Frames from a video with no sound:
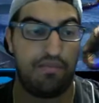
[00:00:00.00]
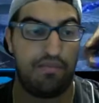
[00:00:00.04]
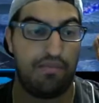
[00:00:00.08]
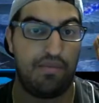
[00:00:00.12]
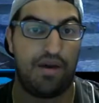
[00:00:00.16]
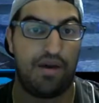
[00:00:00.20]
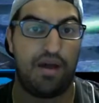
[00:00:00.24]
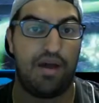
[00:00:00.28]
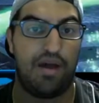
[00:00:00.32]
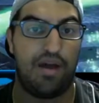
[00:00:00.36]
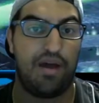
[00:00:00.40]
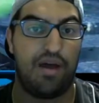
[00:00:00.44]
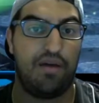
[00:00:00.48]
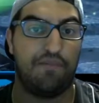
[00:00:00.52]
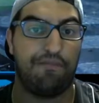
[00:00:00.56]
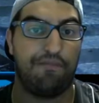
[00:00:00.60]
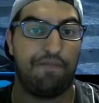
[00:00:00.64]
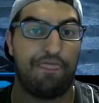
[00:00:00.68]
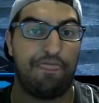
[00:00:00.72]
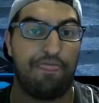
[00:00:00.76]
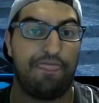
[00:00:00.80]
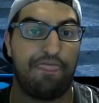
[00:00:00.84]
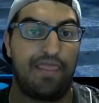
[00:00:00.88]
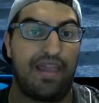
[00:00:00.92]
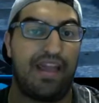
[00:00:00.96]

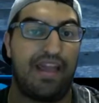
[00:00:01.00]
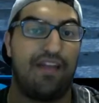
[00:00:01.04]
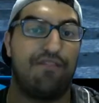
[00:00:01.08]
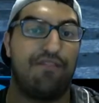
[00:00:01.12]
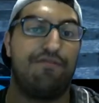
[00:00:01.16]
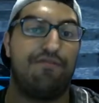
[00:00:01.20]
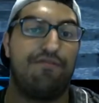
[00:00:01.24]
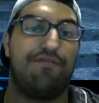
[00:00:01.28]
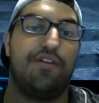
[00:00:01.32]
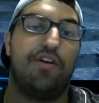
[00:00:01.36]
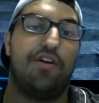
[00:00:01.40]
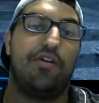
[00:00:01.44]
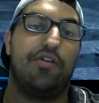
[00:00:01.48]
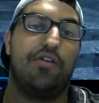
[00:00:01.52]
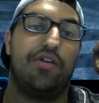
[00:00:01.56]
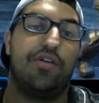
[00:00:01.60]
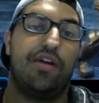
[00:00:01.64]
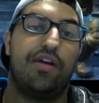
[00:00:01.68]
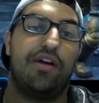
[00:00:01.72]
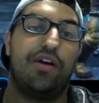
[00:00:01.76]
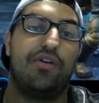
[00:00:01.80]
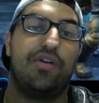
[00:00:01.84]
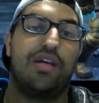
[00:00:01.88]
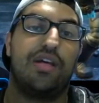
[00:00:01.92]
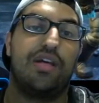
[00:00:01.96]
at figuring
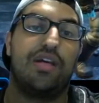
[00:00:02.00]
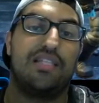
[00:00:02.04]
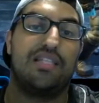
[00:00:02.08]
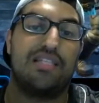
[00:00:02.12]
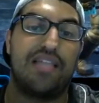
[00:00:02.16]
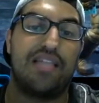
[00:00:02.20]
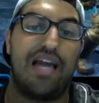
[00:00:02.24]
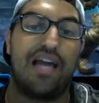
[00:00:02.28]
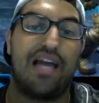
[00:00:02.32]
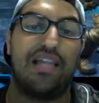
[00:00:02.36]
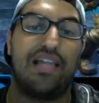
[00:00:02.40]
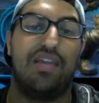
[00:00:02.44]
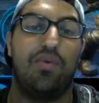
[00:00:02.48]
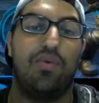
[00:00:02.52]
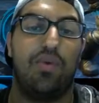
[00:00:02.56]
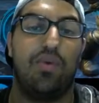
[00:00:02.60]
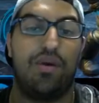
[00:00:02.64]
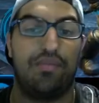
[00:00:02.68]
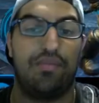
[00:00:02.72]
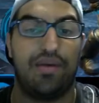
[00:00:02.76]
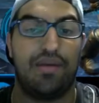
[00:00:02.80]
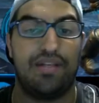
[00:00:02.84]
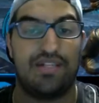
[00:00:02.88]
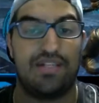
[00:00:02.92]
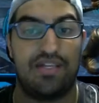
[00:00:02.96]
out exactly what
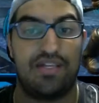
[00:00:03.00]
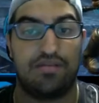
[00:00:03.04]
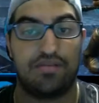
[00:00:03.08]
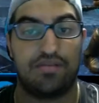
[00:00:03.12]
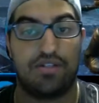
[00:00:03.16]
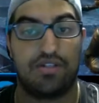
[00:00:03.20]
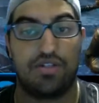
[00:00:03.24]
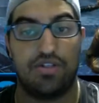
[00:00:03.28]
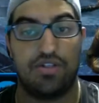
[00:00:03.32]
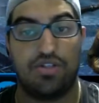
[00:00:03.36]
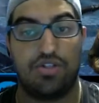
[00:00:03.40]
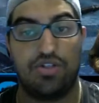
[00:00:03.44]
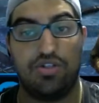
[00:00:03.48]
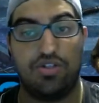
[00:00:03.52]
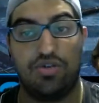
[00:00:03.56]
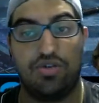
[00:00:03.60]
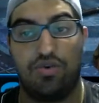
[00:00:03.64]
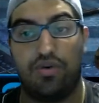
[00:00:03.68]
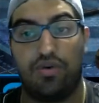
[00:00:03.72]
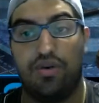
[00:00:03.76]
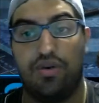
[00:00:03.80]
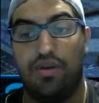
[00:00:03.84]
my teams can do,